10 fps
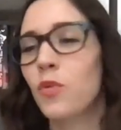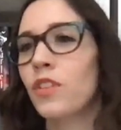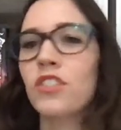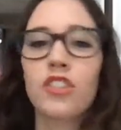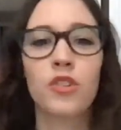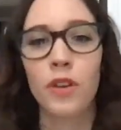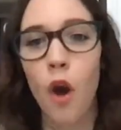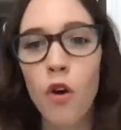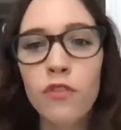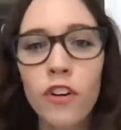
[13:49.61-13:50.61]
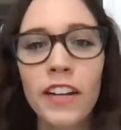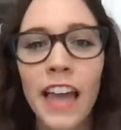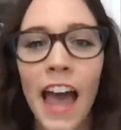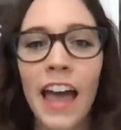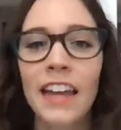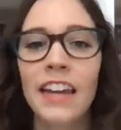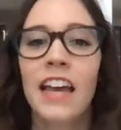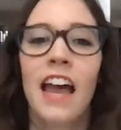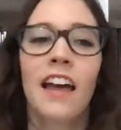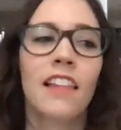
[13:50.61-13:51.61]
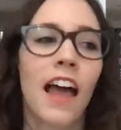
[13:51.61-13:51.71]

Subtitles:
she wants to do it over again,